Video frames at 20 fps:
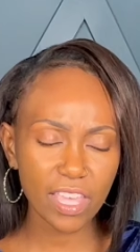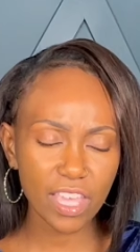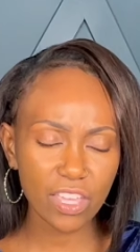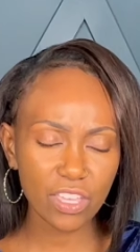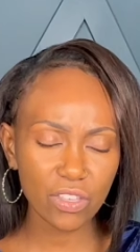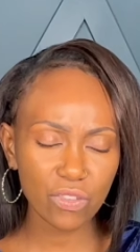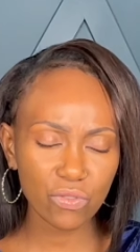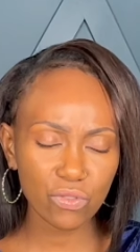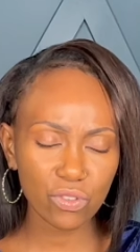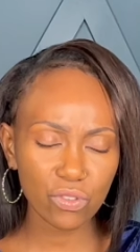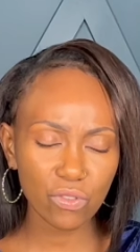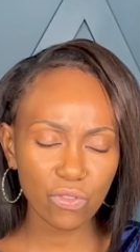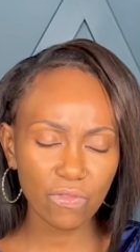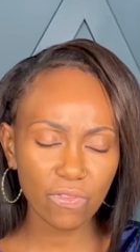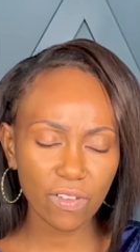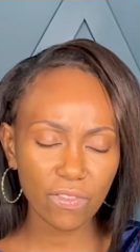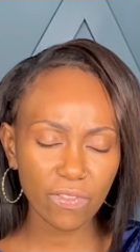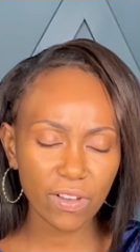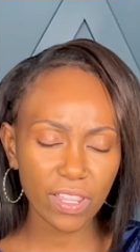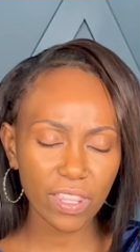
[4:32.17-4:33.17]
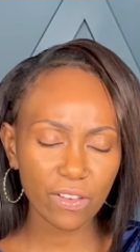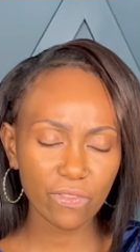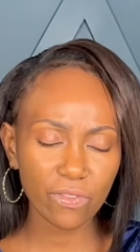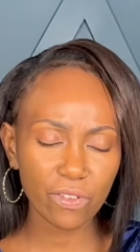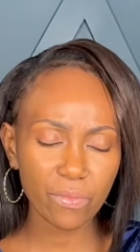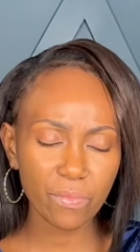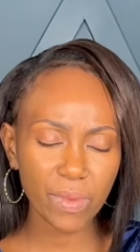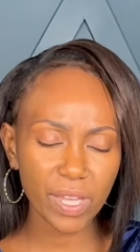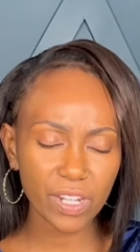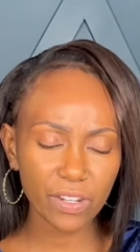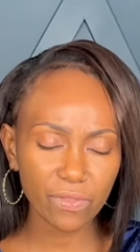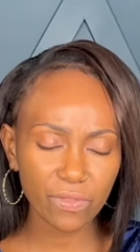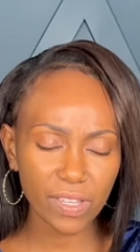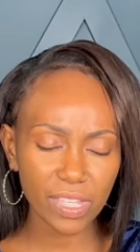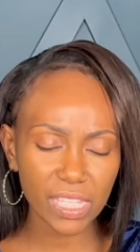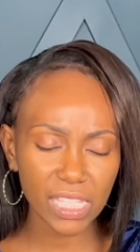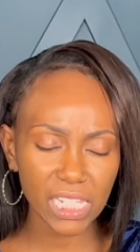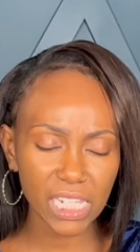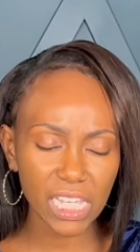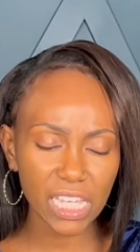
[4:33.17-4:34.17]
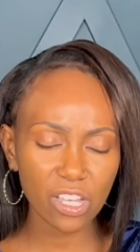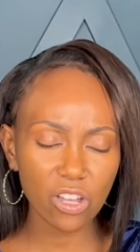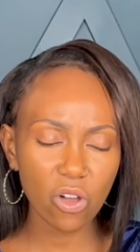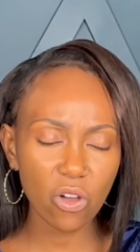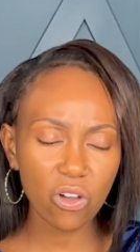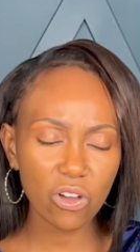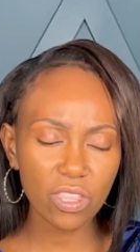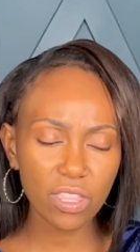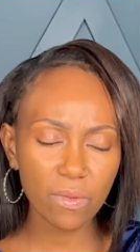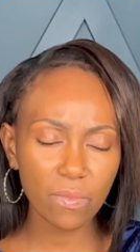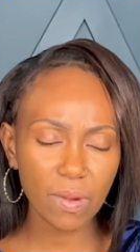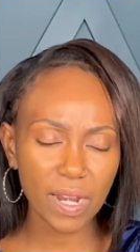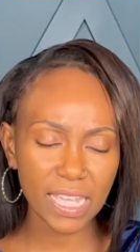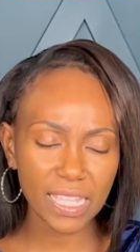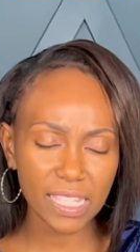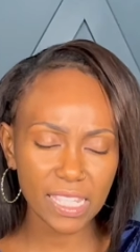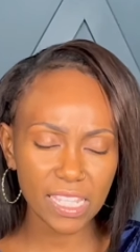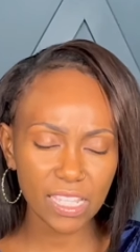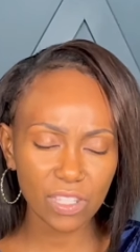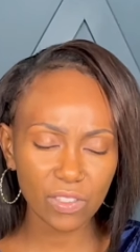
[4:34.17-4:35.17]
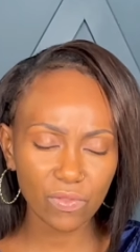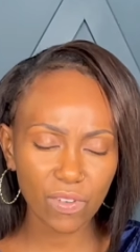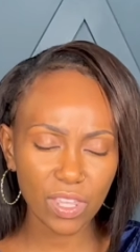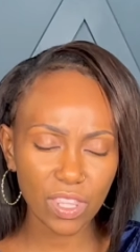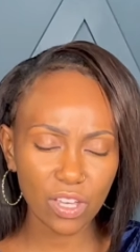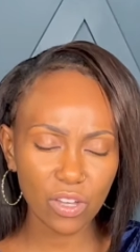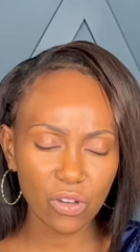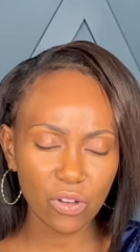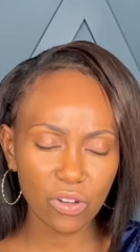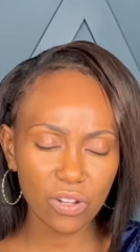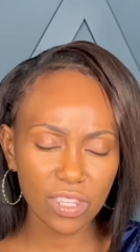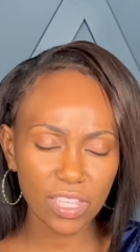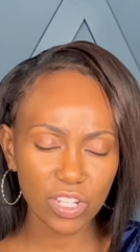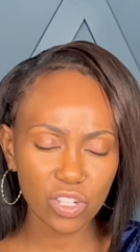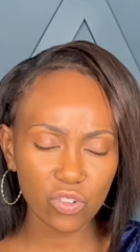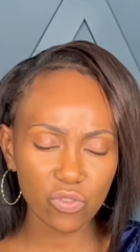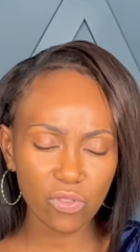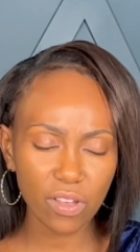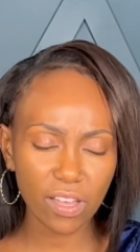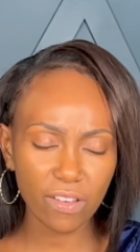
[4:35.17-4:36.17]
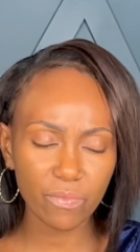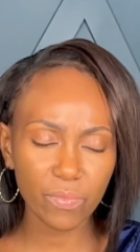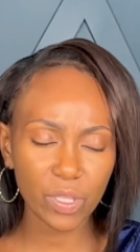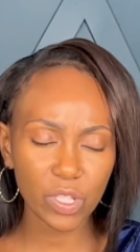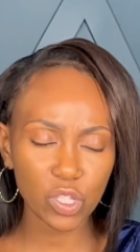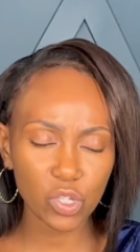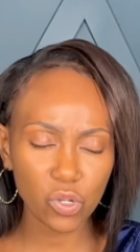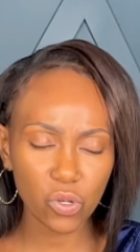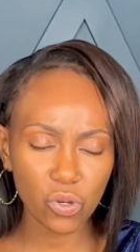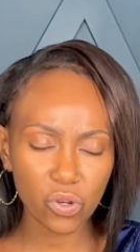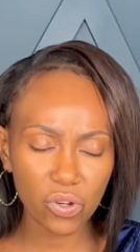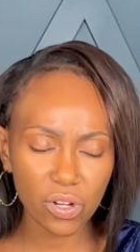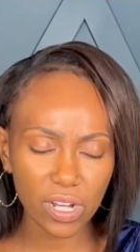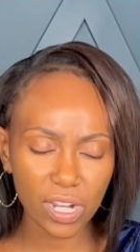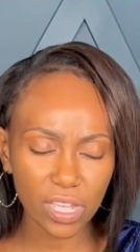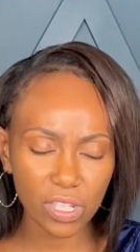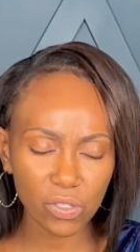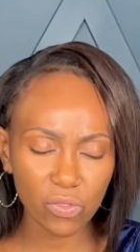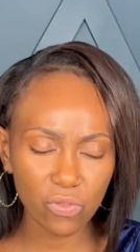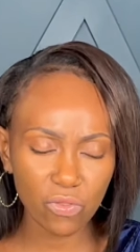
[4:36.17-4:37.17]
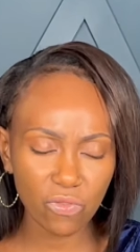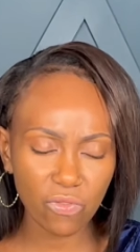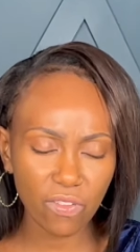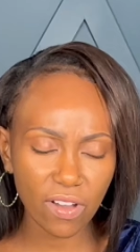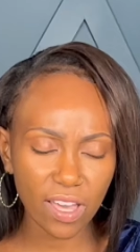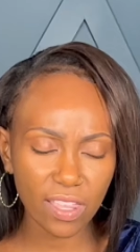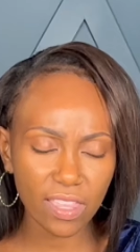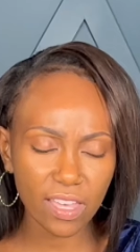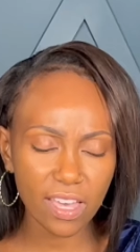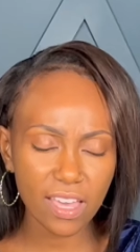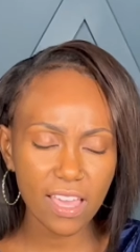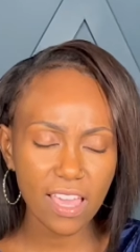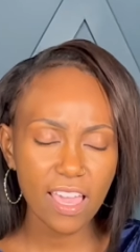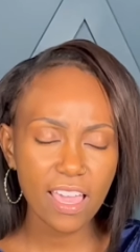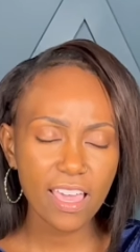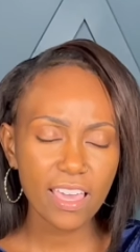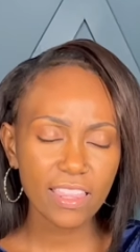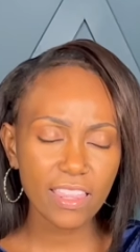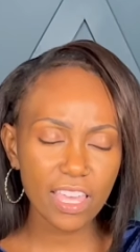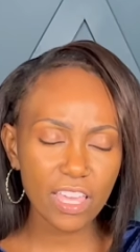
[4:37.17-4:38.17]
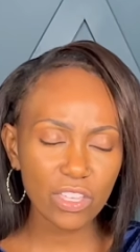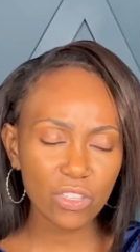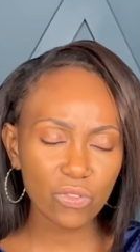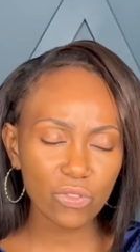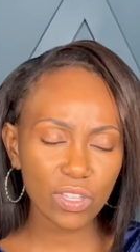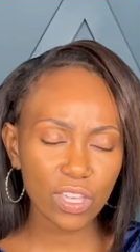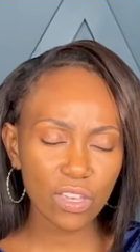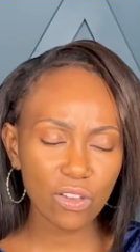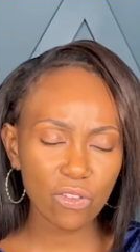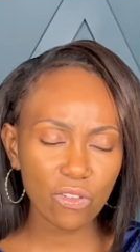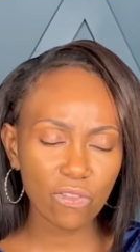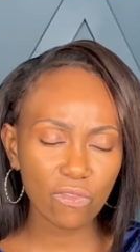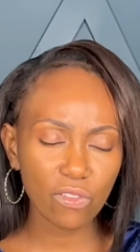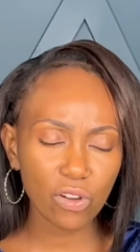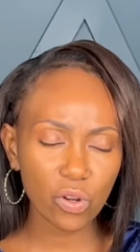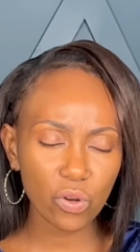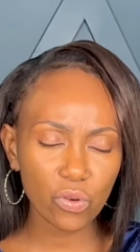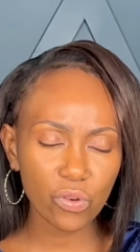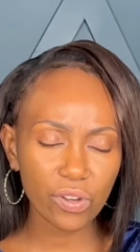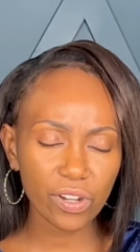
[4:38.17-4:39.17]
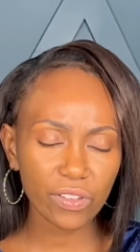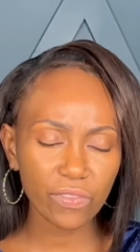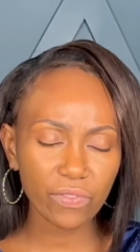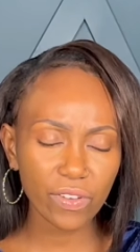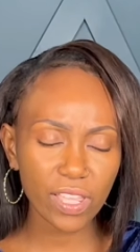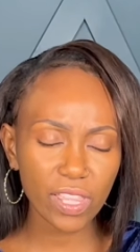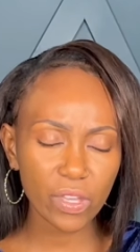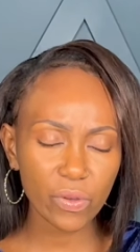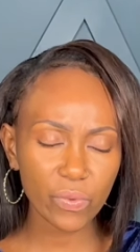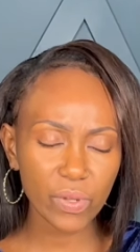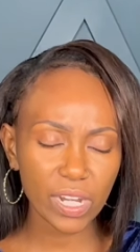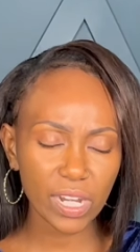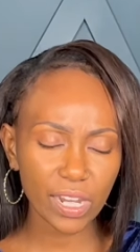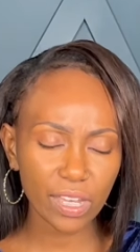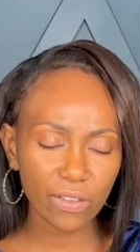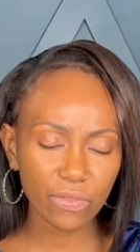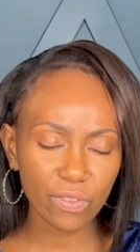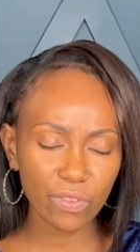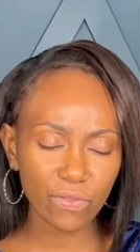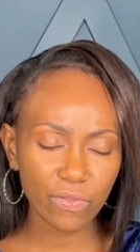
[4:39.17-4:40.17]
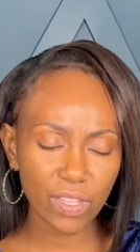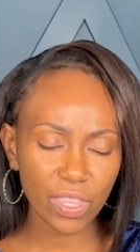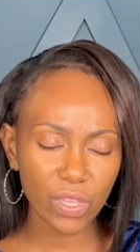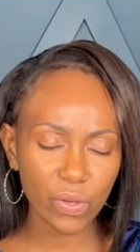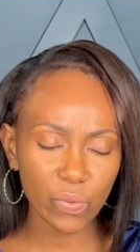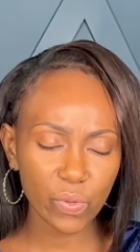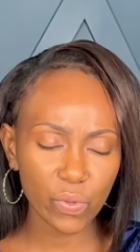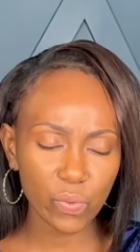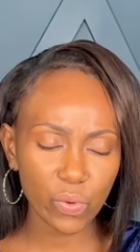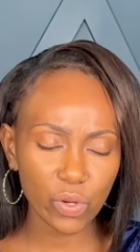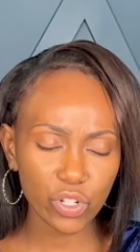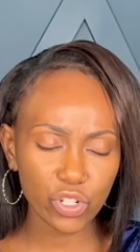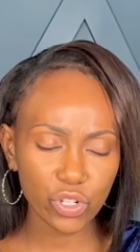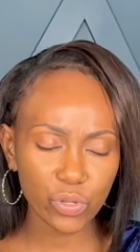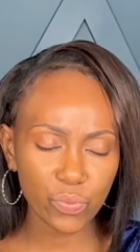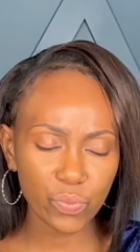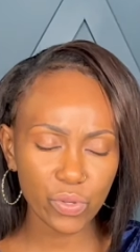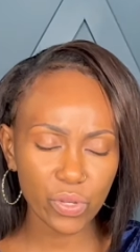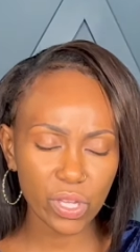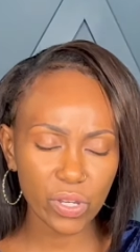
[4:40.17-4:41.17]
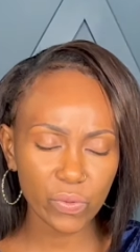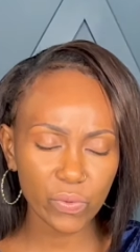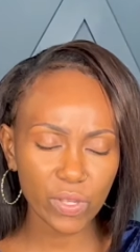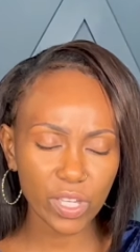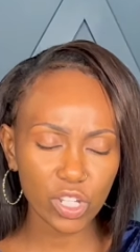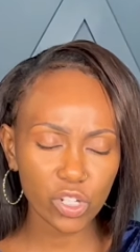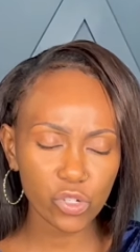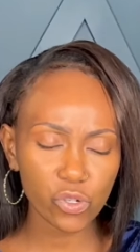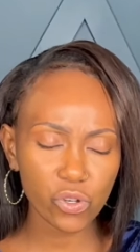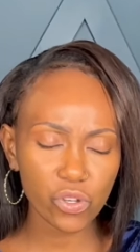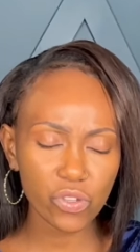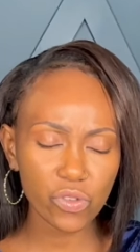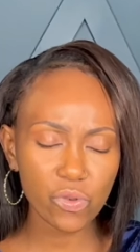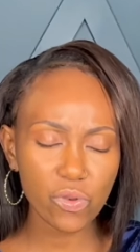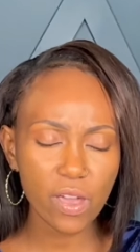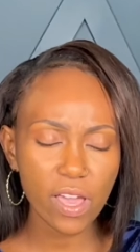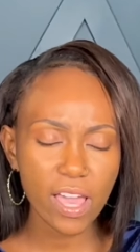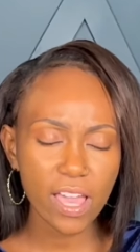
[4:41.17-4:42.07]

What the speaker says: Thank you, Jehovah Father, for manifesting all the blessings, Father God, that you have bestowed on us, O Father. Thank you, King of Glory. Father, we love you. Father, we worship you and we adore you.